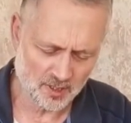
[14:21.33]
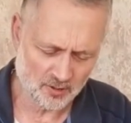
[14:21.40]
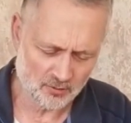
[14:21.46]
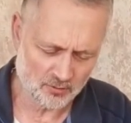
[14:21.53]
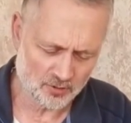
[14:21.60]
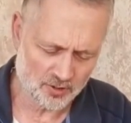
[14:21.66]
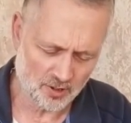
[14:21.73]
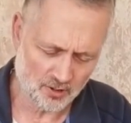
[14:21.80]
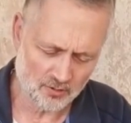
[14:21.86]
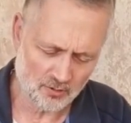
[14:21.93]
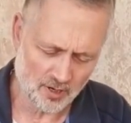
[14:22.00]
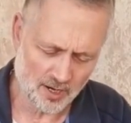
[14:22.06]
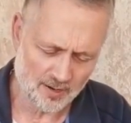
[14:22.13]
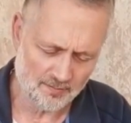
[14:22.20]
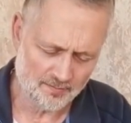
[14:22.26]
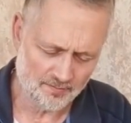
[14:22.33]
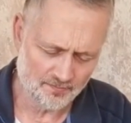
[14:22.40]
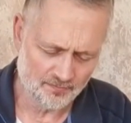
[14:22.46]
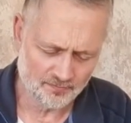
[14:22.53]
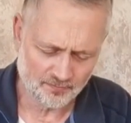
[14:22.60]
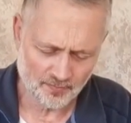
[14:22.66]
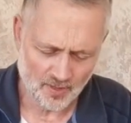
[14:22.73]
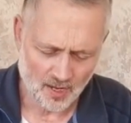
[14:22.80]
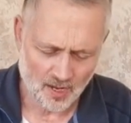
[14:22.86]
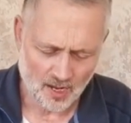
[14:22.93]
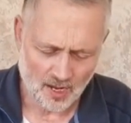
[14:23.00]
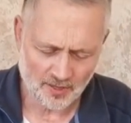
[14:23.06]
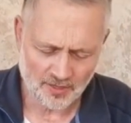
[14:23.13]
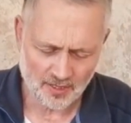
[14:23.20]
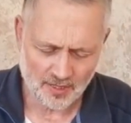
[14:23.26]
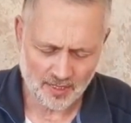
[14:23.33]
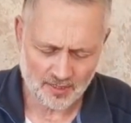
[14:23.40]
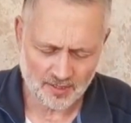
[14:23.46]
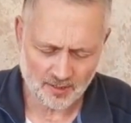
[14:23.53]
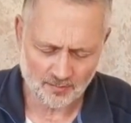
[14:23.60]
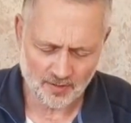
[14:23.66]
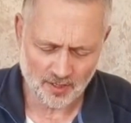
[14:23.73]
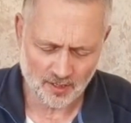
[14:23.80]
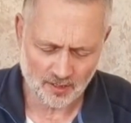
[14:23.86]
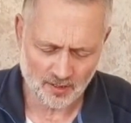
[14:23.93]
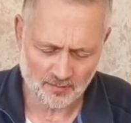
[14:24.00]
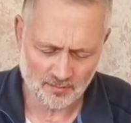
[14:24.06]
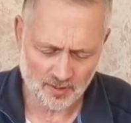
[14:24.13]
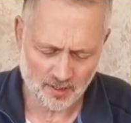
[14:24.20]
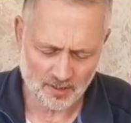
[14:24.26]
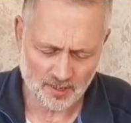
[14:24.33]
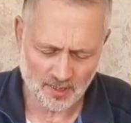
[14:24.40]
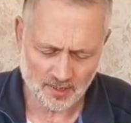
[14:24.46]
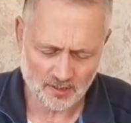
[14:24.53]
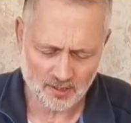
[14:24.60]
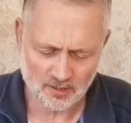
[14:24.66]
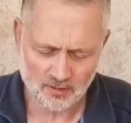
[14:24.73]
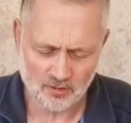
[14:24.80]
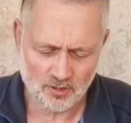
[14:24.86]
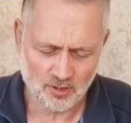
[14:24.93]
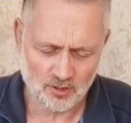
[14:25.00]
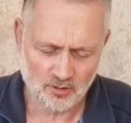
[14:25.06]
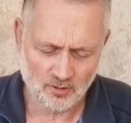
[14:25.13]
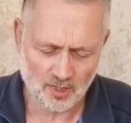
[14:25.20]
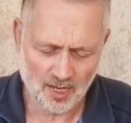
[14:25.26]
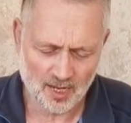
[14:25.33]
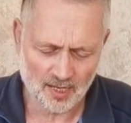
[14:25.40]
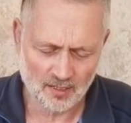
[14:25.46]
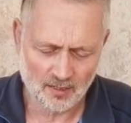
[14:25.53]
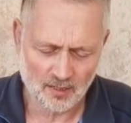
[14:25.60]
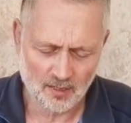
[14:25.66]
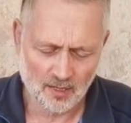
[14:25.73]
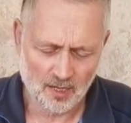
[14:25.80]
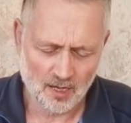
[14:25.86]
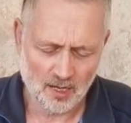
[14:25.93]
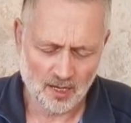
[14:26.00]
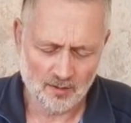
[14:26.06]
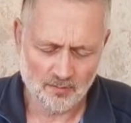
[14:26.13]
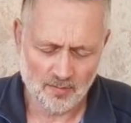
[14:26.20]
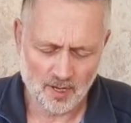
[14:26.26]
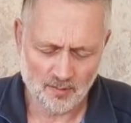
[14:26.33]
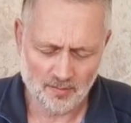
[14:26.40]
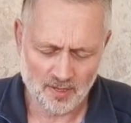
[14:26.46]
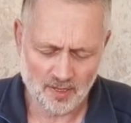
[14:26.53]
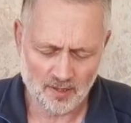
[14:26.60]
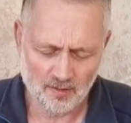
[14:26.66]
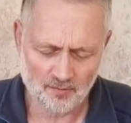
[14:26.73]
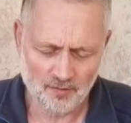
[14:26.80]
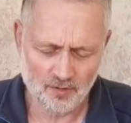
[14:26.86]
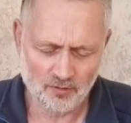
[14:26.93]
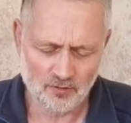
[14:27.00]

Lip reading: So I think that's something that I need to look at a bit in the future,